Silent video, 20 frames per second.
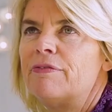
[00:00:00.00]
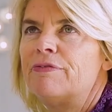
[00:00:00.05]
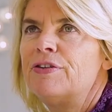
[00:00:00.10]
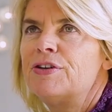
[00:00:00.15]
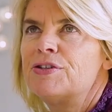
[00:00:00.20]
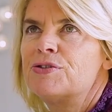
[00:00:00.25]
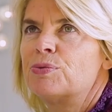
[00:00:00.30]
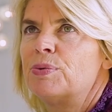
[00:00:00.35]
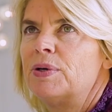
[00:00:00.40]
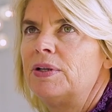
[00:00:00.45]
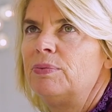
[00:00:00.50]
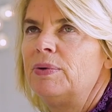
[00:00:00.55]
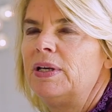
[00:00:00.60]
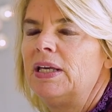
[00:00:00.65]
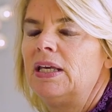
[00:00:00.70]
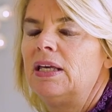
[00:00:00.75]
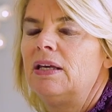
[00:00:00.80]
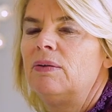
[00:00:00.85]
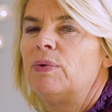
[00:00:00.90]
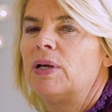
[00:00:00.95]
first, when
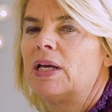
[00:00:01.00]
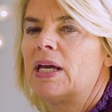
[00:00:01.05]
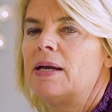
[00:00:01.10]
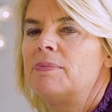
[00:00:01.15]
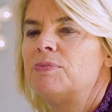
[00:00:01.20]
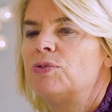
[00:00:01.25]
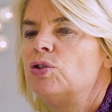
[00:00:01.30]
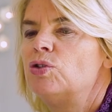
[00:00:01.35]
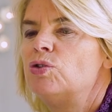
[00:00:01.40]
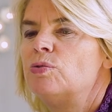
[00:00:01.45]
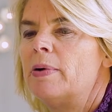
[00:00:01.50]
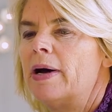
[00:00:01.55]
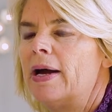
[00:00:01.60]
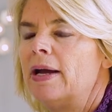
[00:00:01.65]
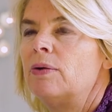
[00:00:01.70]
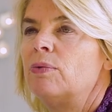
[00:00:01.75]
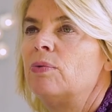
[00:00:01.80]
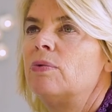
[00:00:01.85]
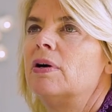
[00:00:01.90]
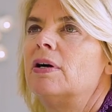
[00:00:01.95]
we, we came to
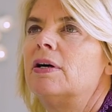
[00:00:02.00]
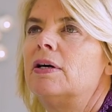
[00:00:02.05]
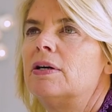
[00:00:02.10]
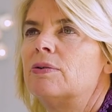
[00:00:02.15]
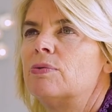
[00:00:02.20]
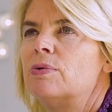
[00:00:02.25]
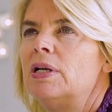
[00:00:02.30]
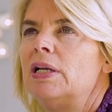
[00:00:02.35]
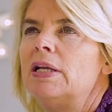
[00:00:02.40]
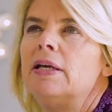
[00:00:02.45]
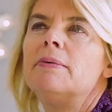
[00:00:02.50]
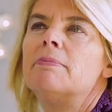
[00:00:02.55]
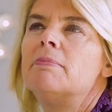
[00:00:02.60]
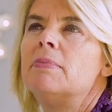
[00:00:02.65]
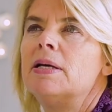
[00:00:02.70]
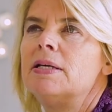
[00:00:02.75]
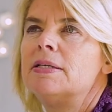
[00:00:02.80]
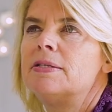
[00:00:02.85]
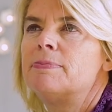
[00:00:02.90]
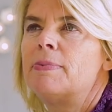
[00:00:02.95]
Dubai, we were really
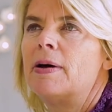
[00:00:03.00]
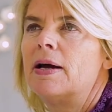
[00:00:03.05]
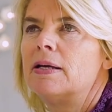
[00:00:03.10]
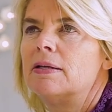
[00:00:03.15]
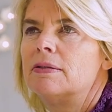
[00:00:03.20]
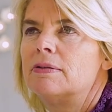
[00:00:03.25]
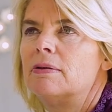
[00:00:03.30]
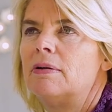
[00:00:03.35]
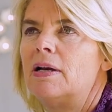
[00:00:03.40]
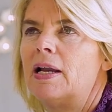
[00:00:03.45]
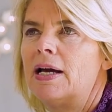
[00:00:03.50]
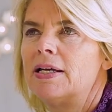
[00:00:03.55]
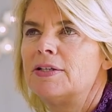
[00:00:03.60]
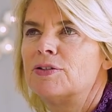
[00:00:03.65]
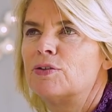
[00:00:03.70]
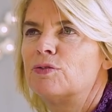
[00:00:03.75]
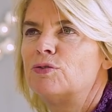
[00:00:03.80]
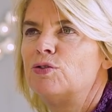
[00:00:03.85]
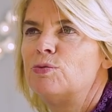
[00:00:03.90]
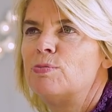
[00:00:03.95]
amazed by the
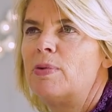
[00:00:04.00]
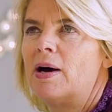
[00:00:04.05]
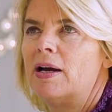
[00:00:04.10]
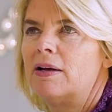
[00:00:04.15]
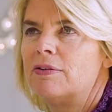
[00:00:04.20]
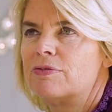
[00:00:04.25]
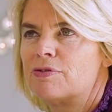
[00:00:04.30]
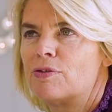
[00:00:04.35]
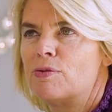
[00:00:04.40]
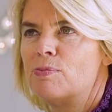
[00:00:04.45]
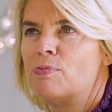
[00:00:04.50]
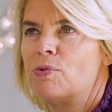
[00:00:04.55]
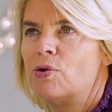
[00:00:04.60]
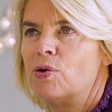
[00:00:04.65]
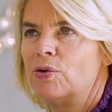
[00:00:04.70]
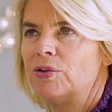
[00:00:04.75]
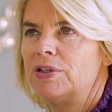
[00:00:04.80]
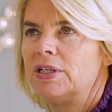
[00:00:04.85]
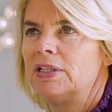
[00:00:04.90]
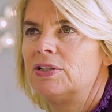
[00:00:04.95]
light of Dubai from
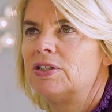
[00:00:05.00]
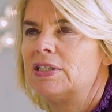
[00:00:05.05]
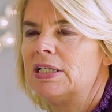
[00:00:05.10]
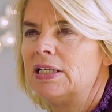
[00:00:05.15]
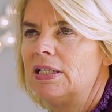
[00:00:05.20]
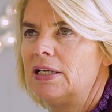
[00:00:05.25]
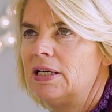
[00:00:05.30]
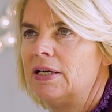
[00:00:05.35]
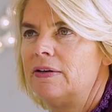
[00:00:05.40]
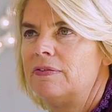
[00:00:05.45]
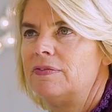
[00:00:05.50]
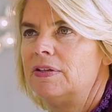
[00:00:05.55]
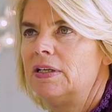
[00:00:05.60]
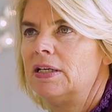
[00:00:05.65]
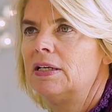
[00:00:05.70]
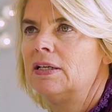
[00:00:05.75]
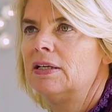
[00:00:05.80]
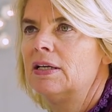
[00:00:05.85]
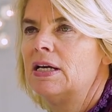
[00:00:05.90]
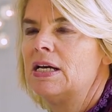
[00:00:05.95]
morning till
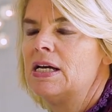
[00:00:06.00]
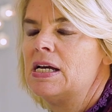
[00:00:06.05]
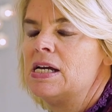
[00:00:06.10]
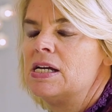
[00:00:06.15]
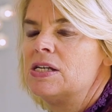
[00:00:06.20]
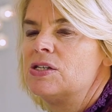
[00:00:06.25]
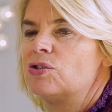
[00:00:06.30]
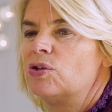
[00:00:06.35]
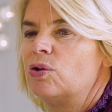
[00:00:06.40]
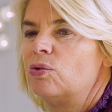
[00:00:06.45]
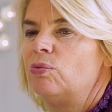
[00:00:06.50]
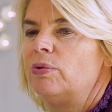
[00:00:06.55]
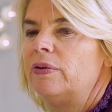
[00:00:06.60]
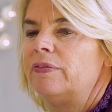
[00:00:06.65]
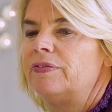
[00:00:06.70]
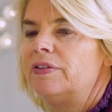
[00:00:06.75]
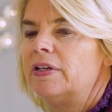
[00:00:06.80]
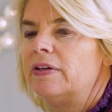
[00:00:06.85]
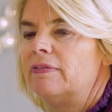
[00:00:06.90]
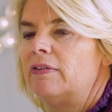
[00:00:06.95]
evening. So
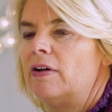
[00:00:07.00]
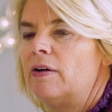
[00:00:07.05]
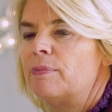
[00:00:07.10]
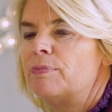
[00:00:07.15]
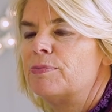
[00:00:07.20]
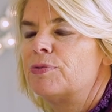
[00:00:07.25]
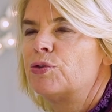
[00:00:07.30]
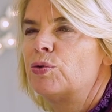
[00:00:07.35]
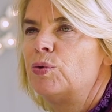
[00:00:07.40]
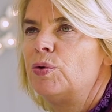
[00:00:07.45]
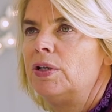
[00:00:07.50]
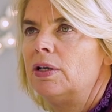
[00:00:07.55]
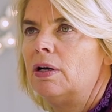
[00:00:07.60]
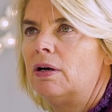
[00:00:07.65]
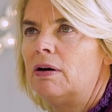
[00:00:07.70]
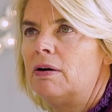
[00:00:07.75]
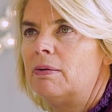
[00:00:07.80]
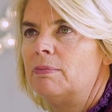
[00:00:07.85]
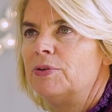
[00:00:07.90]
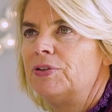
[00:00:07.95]
we've developed three
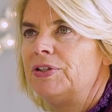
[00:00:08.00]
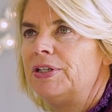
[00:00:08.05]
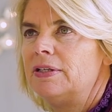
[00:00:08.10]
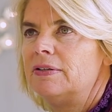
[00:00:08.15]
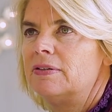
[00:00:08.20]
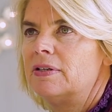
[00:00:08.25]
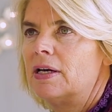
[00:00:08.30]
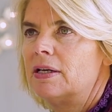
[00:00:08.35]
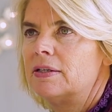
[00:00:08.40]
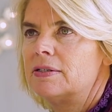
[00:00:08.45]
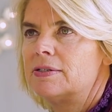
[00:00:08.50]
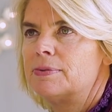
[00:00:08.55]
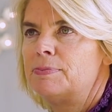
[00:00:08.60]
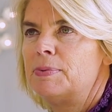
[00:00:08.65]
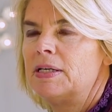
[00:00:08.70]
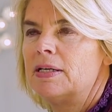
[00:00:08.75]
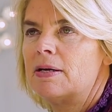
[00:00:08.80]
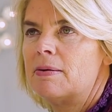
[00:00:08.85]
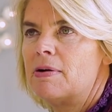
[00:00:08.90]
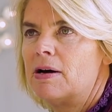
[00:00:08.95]
harmonies that
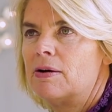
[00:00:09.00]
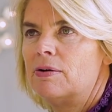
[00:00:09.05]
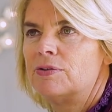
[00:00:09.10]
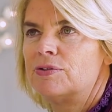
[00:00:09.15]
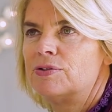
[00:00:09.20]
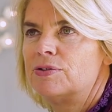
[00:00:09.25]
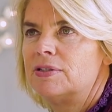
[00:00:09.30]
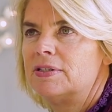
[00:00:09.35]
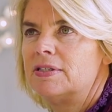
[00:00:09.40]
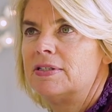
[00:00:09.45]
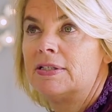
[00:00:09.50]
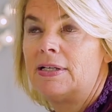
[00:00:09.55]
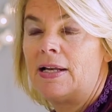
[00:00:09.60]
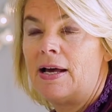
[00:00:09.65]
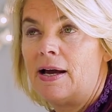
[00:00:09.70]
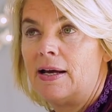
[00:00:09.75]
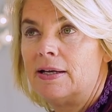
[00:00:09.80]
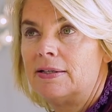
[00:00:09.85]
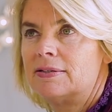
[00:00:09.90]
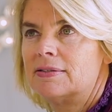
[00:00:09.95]
speak about this
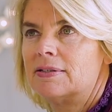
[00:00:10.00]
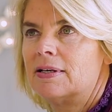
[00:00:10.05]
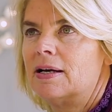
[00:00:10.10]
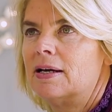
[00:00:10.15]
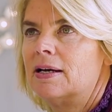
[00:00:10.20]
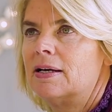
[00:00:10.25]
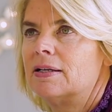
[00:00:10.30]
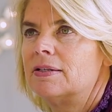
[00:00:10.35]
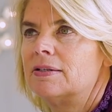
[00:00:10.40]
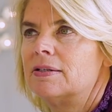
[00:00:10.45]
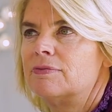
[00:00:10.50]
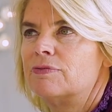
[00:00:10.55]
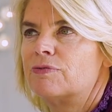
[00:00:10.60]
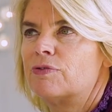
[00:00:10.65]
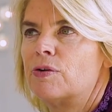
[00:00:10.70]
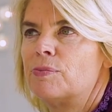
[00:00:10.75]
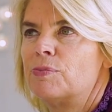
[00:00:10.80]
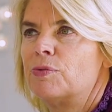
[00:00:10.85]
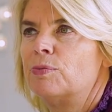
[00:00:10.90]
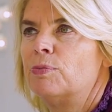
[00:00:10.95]
light. And
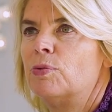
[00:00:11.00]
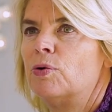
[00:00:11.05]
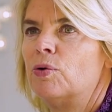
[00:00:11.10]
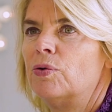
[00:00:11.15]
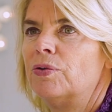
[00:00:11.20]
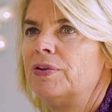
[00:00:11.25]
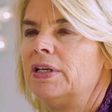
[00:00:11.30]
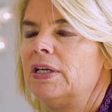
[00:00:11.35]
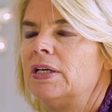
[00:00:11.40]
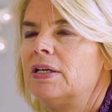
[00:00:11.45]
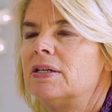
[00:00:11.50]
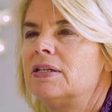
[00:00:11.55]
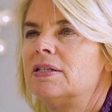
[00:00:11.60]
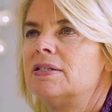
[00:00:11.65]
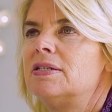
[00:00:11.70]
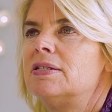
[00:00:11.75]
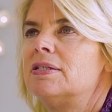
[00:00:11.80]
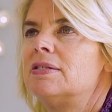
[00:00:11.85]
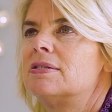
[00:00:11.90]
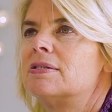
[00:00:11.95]
from the morning,
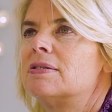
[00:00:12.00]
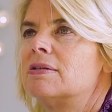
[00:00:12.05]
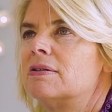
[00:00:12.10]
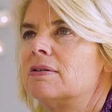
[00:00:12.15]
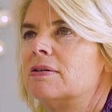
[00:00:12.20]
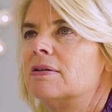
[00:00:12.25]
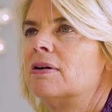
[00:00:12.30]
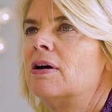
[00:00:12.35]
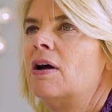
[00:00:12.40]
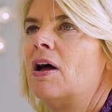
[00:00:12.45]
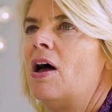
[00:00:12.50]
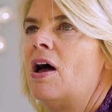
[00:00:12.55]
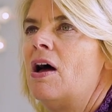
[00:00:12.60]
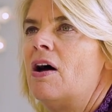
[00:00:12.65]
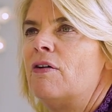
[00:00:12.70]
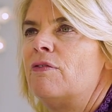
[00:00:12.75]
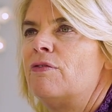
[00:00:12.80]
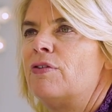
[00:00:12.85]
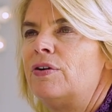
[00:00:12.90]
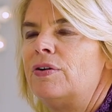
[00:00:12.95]
this uh,
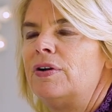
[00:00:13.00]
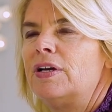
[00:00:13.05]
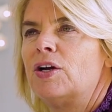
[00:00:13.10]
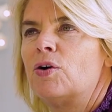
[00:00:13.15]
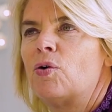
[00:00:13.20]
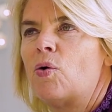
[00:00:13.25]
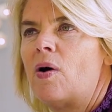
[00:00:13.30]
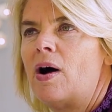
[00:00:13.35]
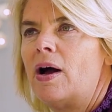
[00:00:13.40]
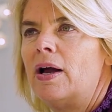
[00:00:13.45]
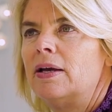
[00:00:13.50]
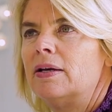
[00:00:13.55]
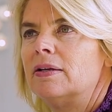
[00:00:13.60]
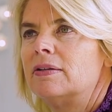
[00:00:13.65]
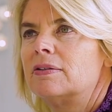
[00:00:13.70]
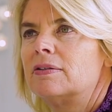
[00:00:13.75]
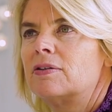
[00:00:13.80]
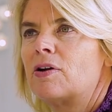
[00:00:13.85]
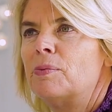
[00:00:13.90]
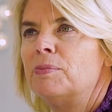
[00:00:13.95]
very
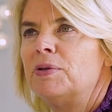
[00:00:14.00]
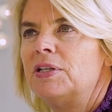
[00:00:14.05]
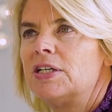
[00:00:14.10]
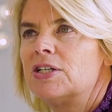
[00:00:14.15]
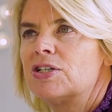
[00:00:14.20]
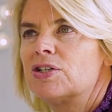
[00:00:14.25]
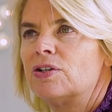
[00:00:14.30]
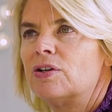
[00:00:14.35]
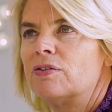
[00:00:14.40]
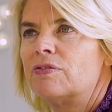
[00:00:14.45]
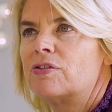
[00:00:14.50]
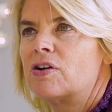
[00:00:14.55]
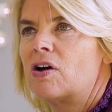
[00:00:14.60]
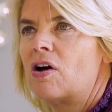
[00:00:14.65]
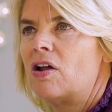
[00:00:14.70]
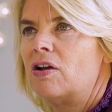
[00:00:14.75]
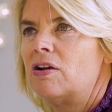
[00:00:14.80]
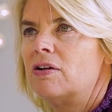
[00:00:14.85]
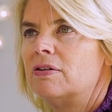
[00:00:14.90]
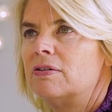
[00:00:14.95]
quiet combination of
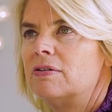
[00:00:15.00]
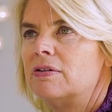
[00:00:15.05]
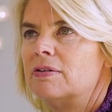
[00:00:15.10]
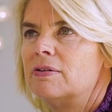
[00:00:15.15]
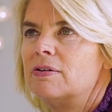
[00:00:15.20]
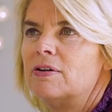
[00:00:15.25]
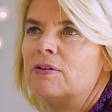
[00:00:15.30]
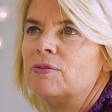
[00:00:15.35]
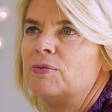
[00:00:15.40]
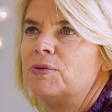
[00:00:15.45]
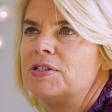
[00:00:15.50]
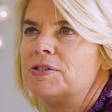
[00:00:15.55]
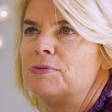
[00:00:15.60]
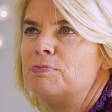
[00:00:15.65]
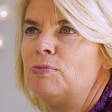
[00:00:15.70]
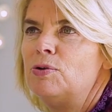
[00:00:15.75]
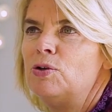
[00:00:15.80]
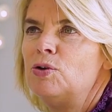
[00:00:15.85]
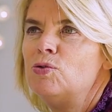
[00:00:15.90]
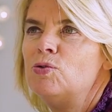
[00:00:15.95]
color
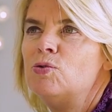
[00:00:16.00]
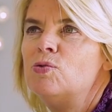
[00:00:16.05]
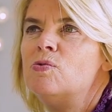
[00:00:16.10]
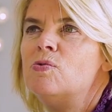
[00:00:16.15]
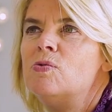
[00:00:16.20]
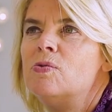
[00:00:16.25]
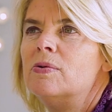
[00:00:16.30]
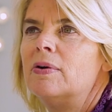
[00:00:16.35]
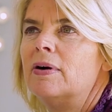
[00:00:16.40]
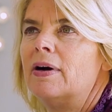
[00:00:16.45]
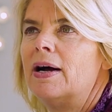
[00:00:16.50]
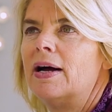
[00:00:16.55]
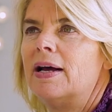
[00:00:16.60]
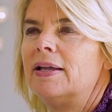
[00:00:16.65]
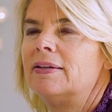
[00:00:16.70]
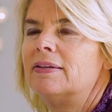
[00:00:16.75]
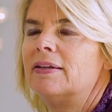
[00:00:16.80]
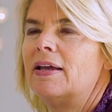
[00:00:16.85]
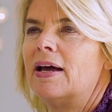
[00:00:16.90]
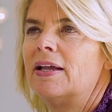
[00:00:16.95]
with blue
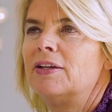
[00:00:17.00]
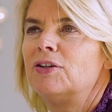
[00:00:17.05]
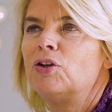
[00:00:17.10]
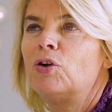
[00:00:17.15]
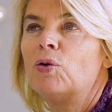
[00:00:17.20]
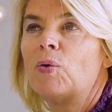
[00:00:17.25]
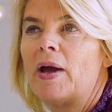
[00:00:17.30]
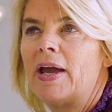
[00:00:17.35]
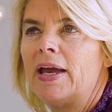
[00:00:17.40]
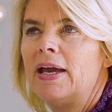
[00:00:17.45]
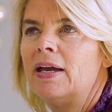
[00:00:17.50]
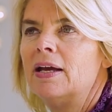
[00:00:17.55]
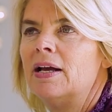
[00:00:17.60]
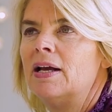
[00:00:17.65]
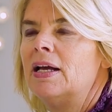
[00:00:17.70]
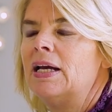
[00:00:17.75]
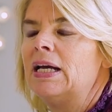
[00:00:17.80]
and, and gray.